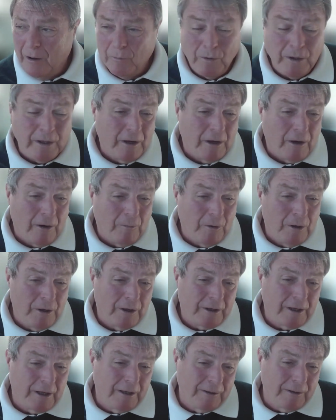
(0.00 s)
we are
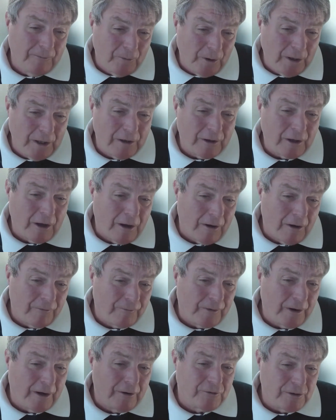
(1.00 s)
working with our
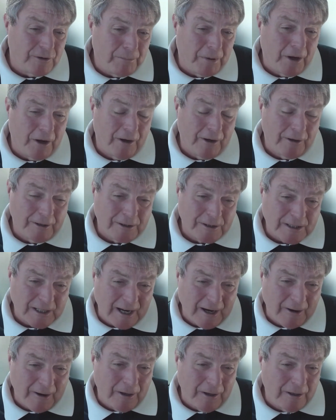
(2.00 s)
foundry partner
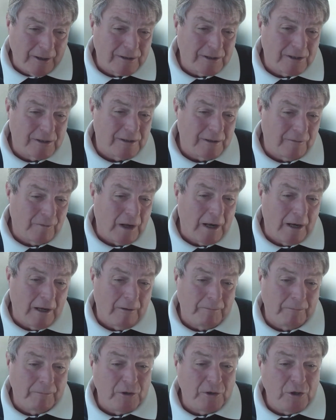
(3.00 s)
Tower to
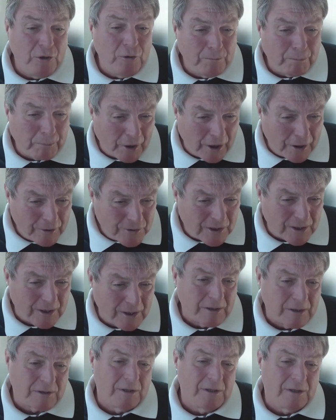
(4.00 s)
develop new
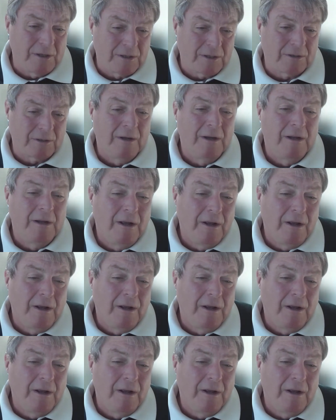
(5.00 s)
processes